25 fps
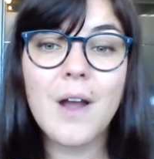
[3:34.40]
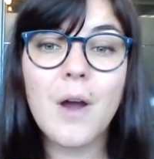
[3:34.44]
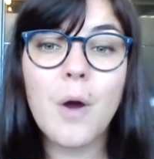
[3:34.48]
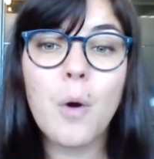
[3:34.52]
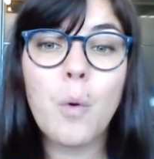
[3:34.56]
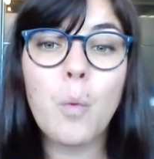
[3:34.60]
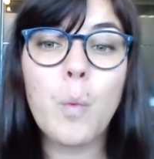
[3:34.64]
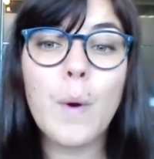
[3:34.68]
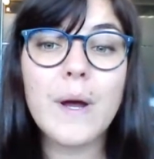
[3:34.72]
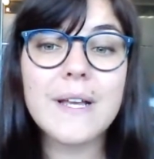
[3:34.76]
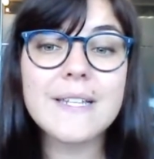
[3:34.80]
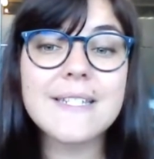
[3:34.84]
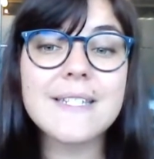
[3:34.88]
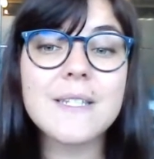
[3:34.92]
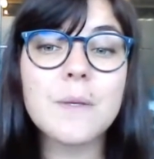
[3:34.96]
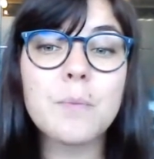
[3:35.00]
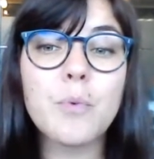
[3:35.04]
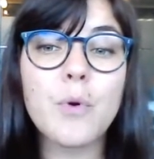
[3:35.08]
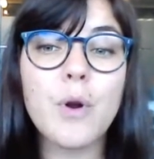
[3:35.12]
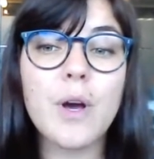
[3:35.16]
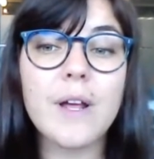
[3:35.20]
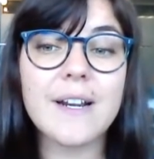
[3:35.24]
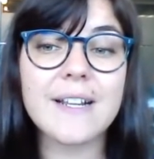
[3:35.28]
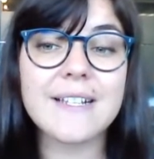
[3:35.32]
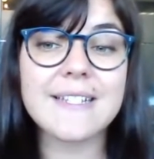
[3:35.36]
Once the
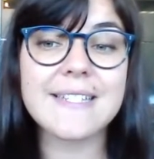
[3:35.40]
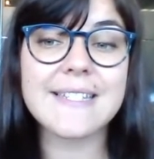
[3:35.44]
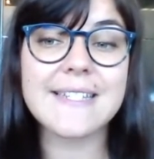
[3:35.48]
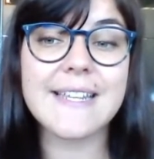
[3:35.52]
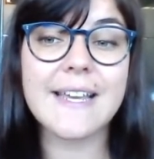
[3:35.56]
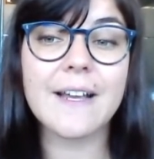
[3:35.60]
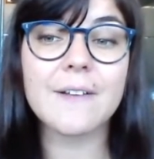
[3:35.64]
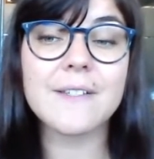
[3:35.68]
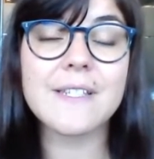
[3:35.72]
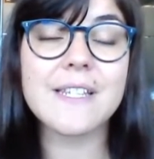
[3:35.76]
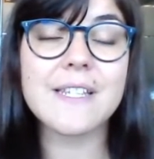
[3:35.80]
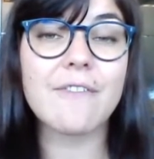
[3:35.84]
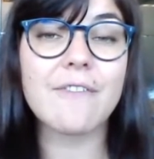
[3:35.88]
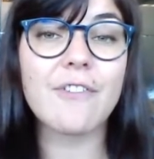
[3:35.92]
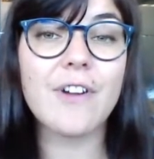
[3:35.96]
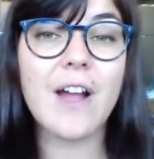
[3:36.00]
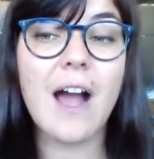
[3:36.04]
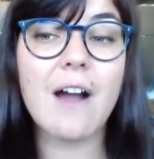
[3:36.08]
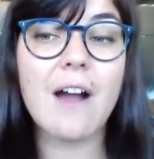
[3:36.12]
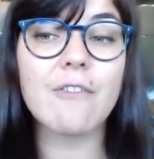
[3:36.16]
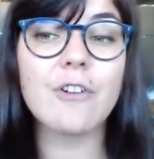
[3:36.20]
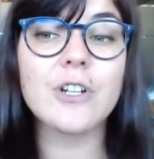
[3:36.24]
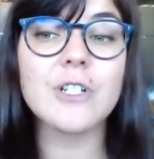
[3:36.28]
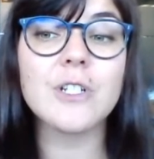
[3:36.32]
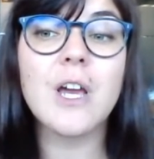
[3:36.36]
product sales have
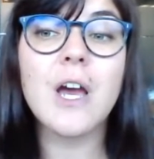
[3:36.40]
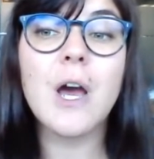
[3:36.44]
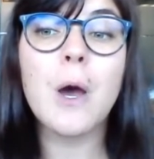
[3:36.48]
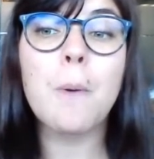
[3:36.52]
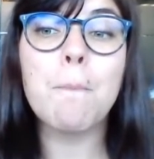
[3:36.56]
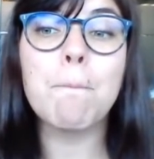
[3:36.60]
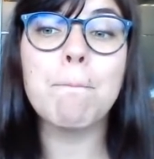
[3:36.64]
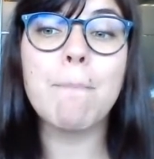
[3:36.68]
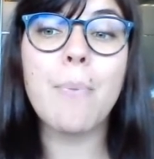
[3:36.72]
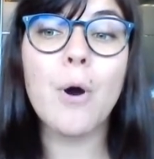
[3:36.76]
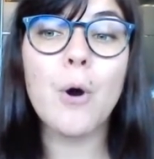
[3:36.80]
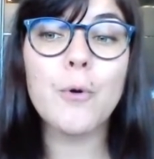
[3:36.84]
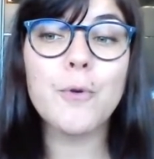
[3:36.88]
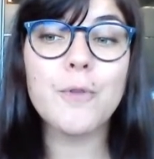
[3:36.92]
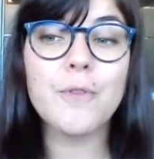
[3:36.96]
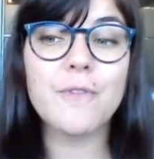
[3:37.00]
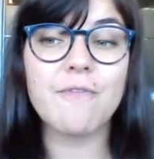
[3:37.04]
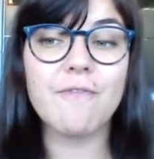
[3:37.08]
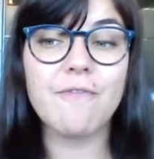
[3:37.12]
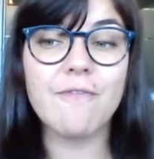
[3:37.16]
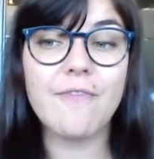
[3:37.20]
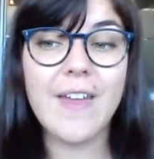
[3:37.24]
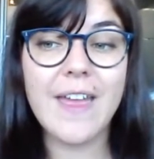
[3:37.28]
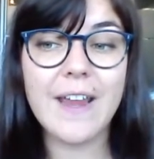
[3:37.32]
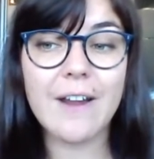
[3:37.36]
covered both
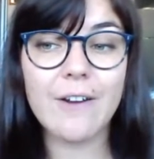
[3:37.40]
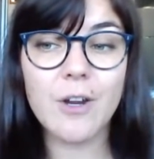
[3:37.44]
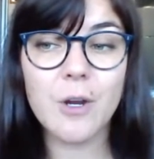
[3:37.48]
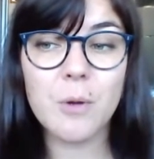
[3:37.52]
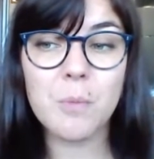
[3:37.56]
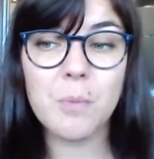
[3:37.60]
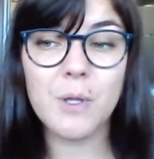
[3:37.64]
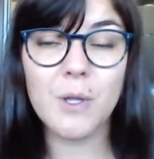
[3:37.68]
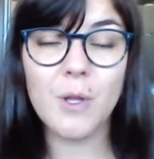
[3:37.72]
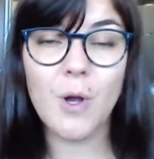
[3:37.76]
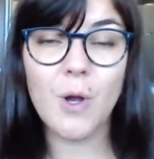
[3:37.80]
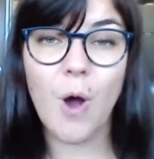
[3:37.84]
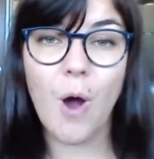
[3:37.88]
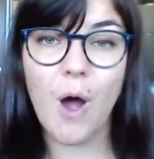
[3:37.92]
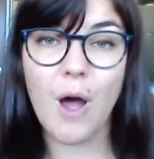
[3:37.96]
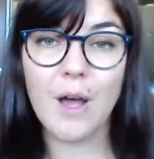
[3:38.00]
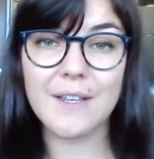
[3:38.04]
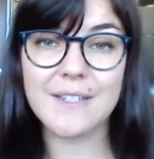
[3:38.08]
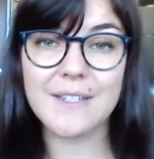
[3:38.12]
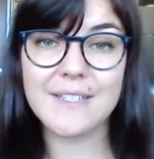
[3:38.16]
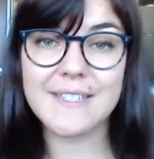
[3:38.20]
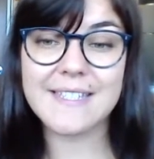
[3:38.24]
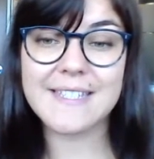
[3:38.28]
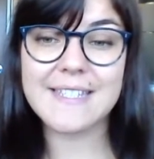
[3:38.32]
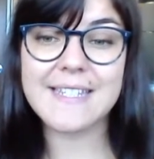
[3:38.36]
variable
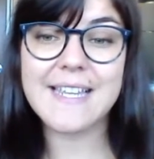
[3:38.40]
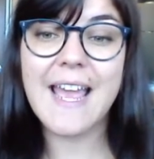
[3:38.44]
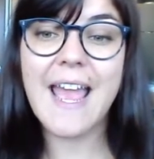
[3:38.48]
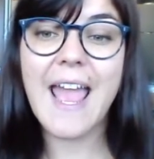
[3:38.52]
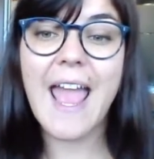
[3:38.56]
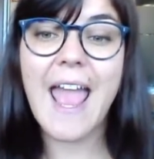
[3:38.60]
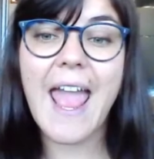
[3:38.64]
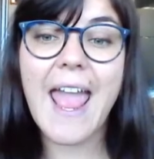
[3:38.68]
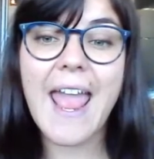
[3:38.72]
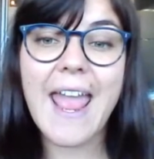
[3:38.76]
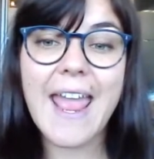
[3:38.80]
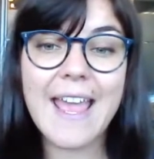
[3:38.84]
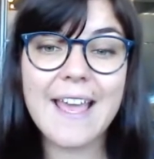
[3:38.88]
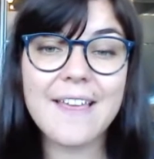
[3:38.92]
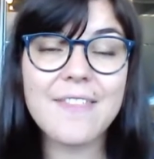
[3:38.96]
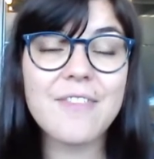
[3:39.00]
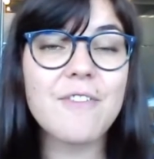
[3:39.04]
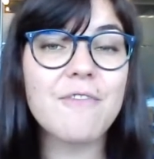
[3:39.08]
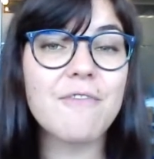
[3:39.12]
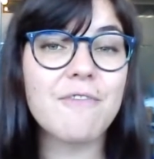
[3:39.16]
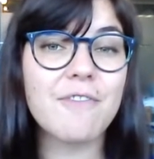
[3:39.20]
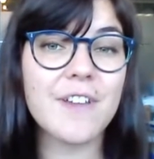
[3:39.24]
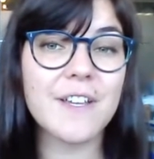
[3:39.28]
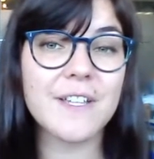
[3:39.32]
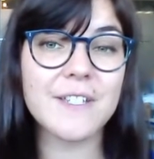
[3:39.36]
costs and the
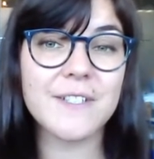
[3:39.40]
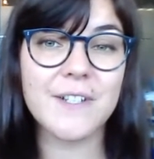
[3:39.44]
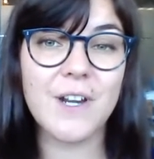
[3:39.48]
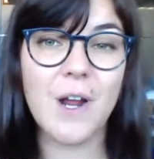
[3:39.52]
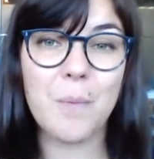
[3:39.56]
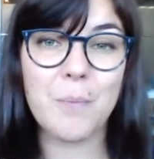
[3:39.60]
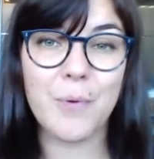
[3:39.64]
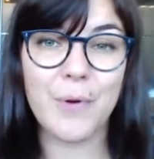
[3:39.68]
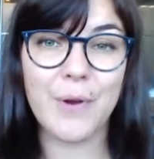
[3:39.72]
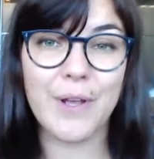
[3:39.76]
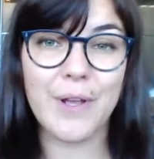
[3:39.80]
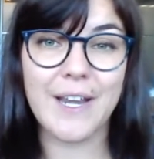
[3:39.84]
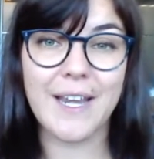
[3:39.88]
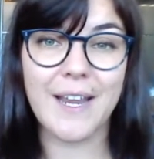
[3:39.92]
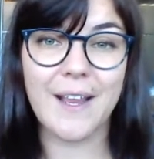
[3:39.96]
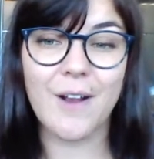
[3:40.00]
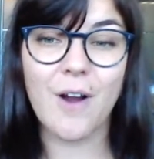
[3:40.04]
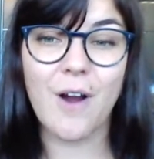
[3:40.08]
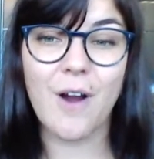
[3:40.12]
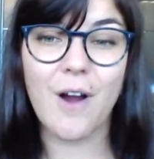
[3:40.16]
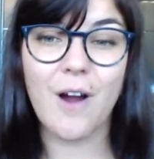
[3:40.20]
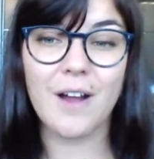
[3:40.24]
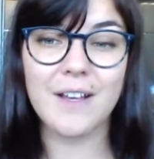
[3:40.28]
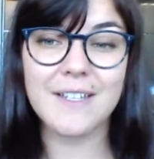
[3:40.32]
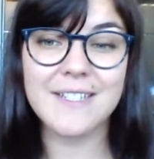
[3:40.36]
fixed operating
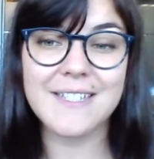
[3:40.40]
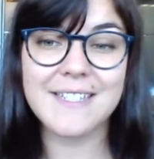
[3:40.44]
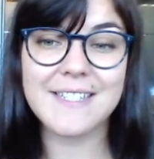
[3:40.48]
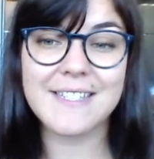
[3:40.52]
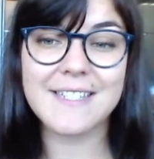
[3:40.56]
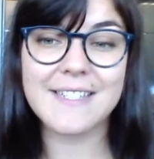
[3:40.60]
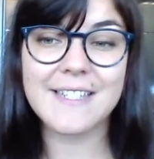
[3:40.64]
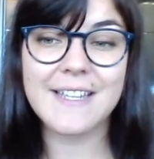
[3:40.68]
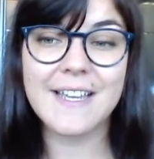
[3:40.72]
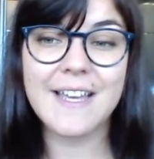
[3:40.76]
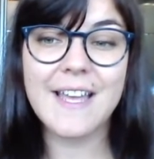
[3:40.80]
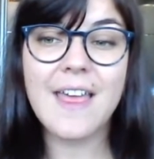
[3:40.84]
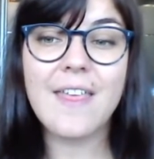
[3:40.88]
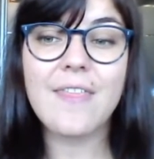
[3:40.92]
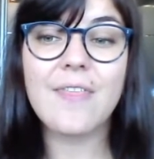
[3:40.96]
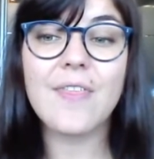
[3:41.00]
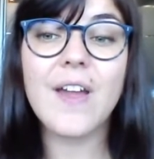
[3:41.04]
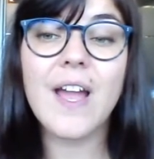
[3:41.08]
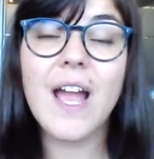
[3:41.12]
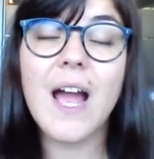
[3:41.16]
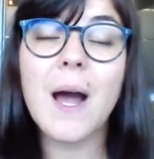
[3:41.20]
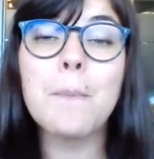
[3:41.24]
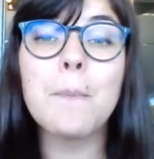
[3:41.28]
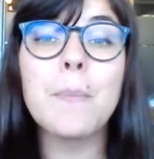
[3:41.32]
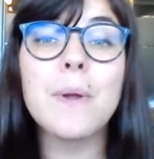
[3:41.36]
costs, the
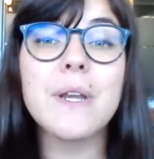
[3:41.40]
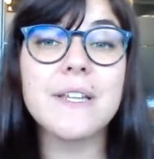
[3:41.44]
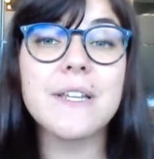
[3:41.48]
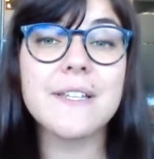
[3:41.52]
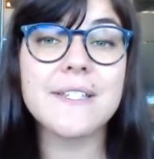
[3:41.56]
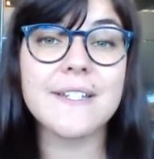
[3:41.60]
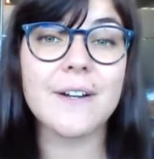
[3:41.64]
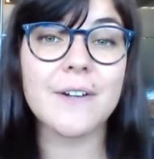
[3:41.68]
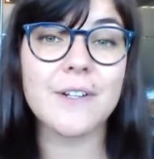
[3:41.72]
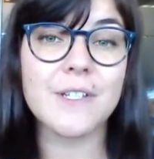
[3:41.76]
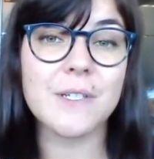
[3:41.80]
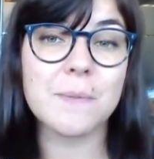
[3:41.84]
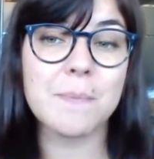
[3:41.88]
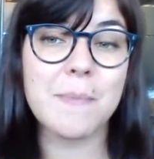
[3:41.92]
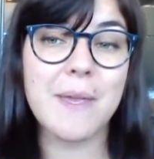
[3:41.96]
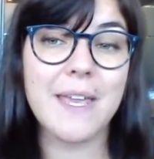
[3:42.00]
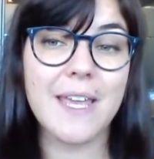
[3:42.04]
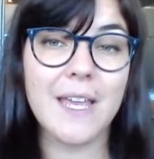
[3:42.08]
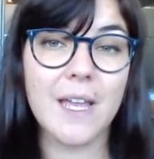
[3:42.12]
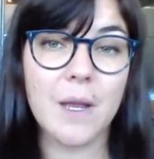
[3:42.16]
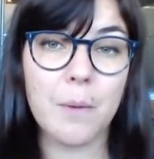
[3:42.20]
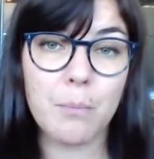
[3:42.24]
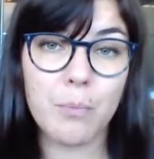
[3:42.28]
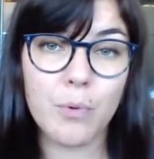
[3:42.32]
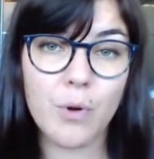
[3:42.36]
company starts
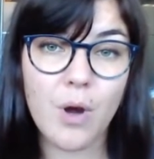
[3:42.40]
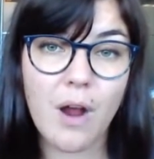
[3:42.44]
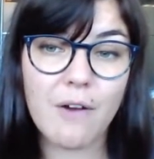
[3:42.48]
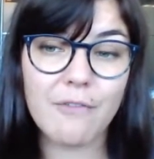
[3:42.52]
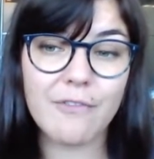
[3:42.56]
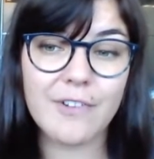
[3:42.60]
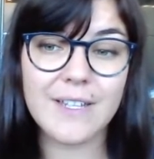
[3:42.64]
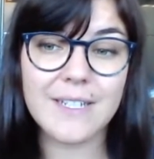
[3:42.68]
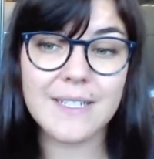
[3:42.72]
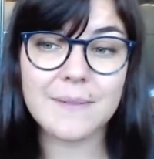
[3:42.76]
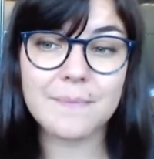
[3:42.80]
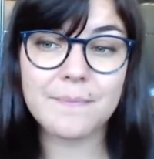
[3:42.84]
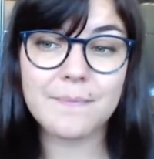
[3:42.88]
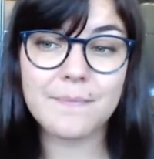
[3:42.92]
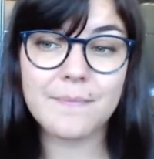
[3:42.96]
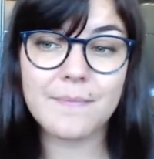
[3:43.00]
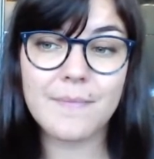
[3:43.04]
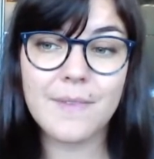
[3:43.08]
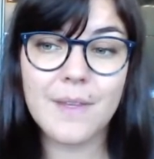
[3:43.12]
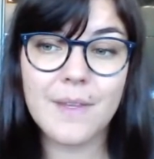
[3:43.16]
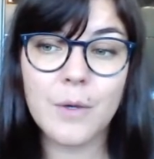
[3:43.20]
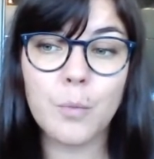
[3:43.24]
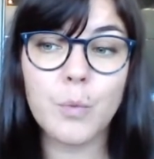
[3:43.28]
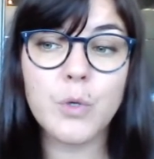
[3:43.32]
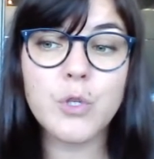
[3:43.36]
making a profit,
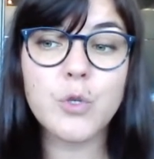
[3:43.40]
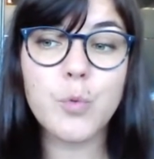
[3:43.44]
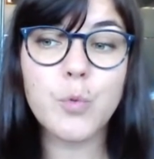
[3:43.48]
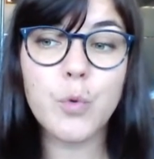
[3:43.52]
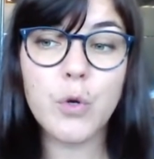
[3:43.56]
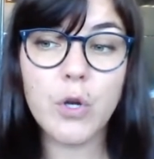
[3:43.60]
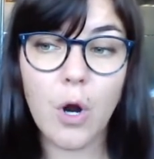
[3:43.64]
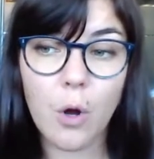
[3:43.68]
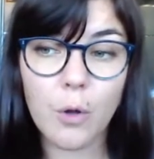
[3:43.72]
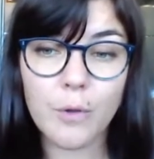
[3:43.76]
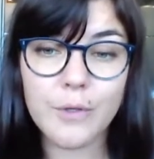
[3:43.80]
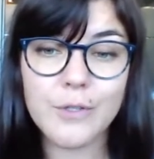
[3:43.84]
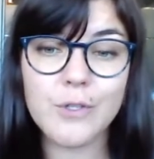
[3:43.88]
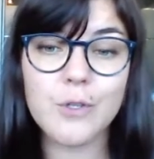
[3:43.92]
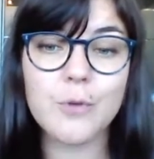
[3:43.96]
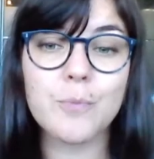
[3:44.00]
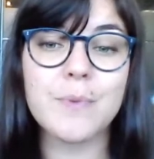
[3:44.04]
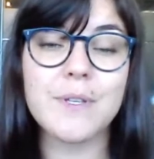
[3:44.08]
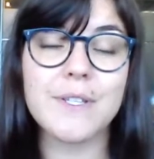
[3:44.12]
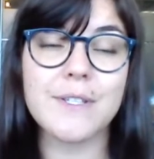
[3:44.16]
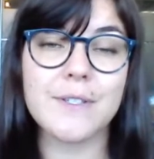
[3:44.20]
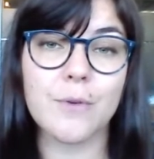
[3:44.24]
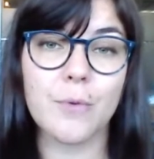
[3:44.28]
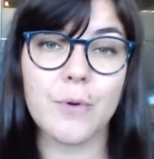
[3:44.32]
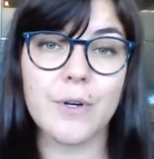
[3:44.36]
which would also be
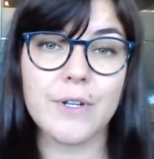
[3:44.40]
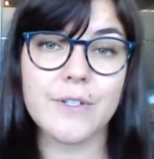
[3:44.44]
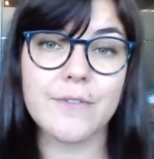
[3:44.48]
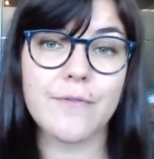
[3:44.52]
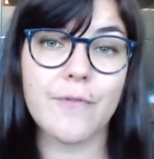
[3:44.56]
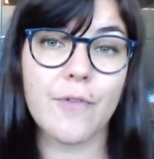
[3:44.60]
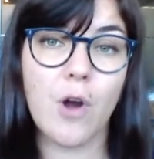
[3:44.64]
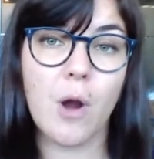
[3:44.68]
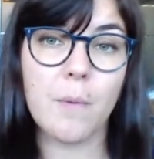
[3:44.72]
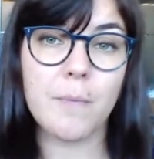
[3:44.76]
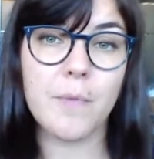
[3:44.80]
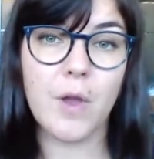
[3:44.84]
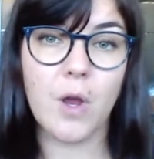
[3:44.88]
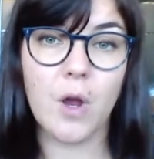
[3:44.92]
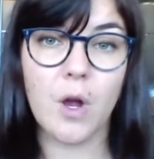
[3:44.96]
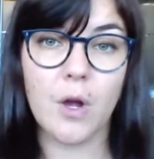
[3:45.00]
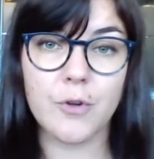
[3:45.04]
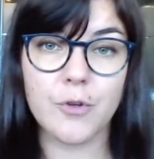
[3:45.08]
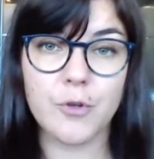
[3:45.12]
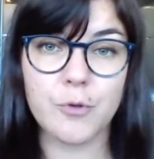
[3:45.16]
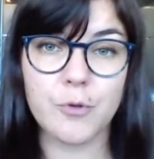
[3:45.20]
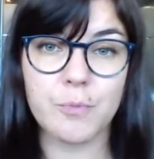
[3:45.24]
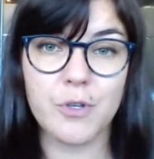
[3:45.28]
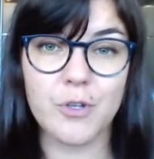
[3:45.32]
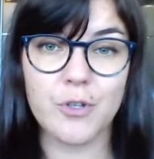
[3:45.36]
sourced from the
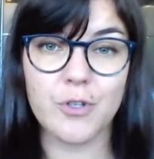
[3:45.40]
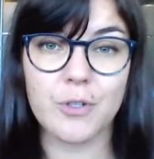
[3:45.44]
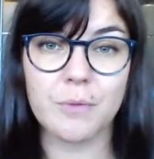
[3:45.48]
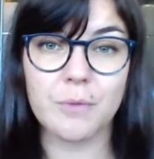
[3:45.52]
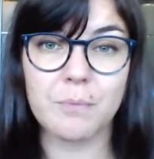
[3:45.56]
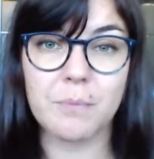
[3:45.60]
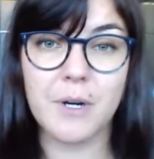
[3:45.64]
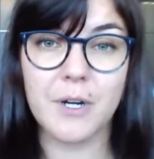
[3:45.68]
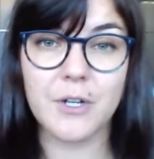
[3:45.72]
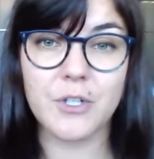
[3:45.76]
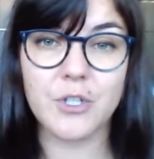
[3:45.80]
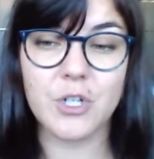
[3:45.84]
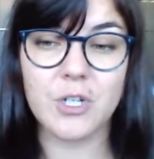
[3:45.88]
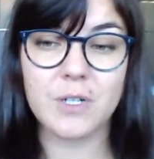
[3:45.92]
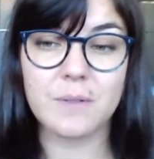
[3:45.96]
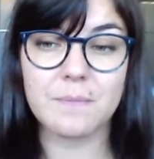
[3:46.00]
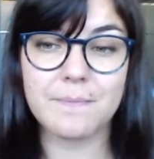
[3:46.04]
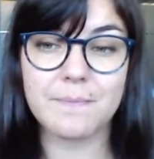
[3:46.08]
contribution margin.